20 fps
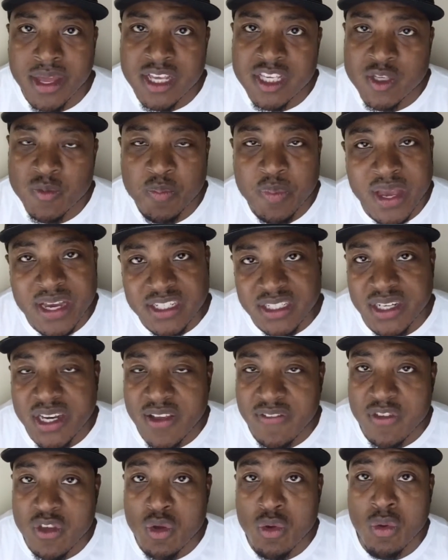especially
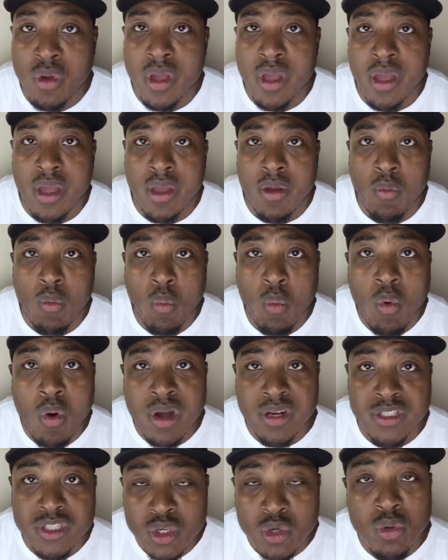if you
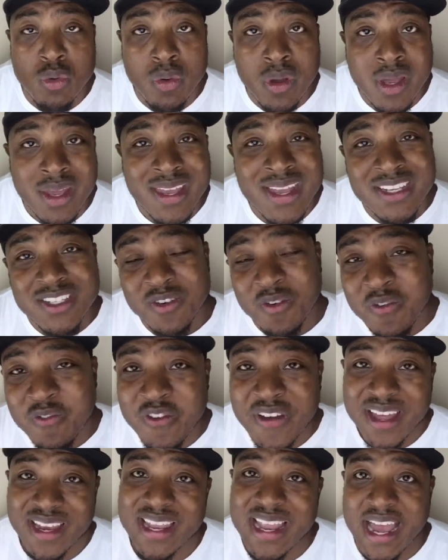want to get your
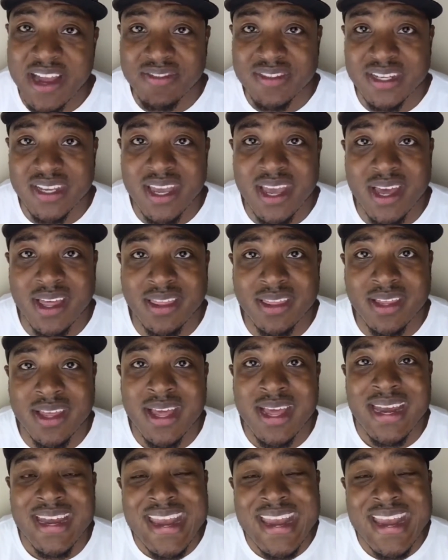fit life together.